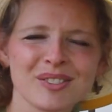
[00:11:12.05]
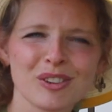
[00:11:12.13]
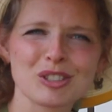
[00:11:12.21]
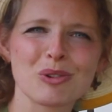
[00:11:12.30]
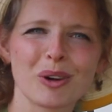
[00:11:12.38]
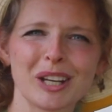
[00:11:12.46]
for
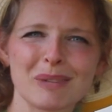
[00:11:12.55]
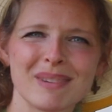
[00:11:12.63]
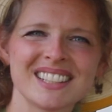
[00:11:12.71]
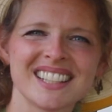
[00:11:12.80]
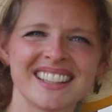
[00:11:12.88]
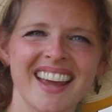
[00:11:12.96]
joining
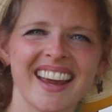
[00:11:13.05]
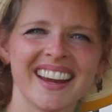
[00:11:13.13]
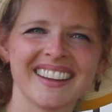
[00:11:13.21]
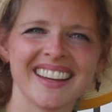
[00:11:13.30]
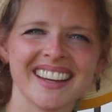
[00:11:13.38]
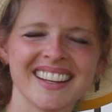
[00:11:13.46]
me today
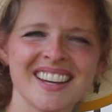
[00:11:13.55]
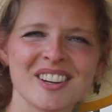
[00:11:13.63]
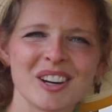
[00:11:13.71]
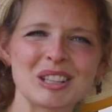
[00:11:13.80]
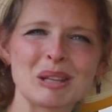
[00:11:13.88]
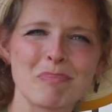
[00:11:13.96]
again
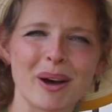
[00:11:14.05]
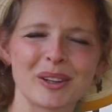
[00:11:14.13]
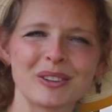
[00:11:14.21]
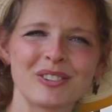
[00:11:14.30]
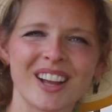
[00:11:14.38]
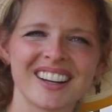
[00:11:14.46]
here at the
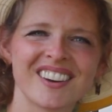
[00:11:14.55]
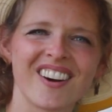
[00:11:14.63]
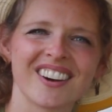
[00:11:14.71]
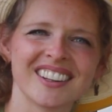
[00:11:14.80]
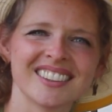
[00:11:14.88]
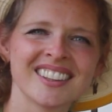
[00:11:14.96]
butterfly
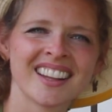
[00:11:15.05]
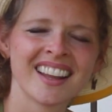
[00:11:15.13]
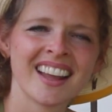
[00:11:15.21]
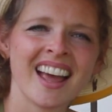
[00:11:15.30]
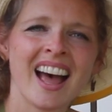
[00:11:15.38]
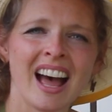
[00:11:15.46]
garden.
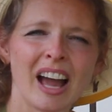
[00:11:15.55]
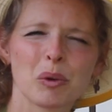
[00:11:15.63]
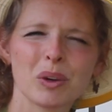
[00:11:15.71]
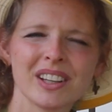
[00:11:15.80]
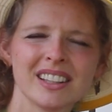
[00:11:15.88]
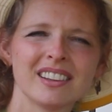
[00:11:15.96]
I
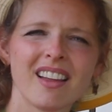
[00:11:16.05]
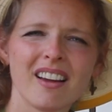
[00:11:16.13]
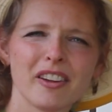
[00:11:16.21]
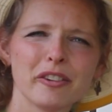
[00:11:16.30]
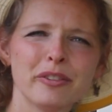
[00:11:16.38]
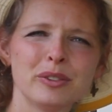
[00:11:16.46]
really
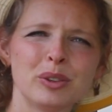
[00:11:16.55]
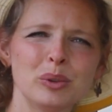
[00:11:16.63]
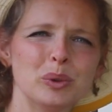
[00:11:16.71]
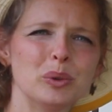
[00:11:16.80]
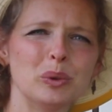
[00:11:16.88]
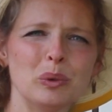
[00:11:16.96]
love
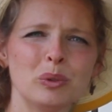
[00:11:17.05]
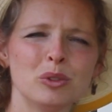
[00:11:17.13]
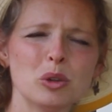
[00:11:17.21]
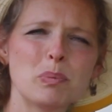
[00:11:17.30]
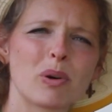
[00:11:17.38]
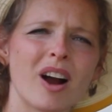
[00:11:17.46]
to
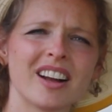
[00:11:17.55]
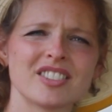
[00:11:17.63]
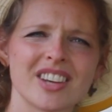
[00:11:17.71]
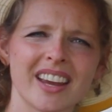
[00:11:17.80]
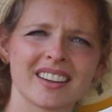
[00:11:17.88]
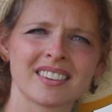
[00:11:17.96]
do
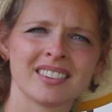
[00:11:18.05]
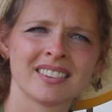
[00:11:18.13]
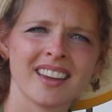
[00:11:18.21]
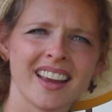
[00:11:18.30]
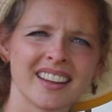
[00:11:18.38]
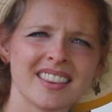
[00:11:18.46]

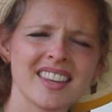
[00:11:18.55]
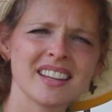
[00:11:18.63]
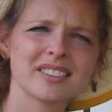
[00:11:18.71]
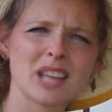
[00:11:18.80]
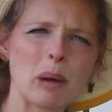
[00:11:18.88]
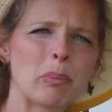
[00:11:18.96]
projects and
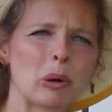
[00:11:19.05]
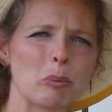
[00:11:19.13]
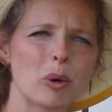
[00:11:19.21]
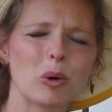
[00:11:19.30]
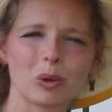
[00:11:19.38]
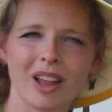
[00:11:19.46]
things that
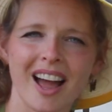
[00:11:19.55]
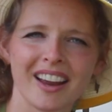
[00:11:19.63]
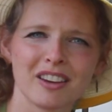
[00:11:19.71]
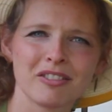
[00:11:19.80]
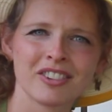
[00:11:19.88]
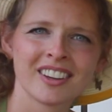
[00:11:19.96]
promote
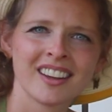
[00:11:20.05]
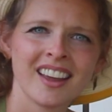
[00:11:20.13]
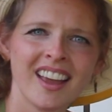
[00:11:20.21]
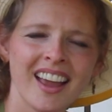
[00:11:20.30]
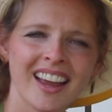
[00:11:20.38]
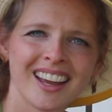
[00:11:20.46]
life.
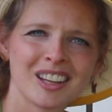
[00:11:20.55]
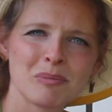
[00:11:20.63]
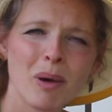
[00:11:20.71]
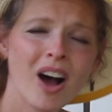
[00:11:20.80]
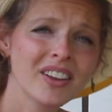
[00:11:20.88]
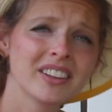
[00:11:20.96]
And
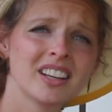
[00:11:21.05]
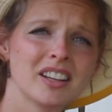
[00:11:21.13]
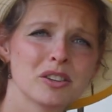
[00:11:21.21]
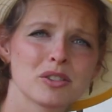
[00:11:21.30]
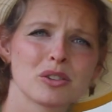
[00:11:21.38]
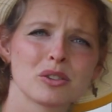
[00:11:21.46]

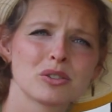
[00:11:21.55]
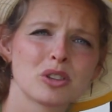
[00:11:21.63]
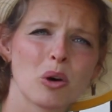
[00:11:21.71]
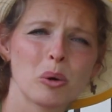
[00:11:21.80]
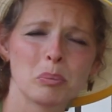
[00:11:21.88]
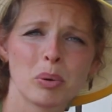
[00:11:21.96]
pollinators are
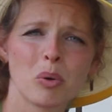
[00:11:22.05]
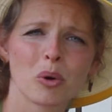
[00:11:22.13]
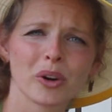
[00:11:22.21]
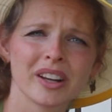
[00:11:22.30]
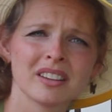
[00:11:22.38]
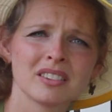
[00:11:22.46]
so
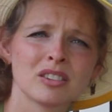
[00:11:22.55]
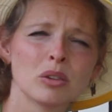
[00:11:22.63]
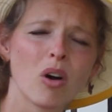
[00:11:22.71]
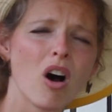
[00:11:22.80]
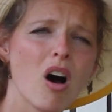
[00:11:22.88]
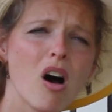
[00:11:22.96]
important
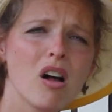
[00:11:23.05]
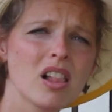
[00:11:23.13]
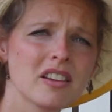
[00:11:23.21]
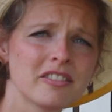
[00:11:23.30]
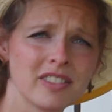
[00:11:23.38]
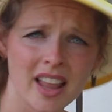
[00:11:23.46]
to all
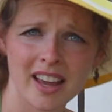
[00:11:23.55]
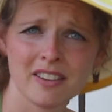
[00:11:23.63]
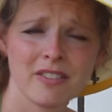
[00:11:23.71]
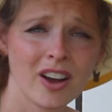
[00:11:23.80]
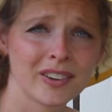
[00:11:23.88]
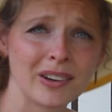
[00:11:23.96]
of
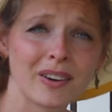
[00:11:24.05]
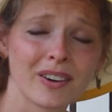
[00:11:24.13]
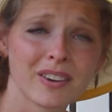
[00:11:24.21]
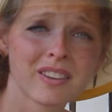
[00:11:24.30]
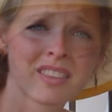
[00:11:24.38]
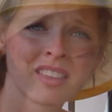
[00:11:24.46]
life on
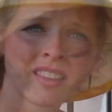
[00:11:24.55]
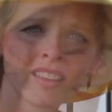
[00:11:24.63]
Earth.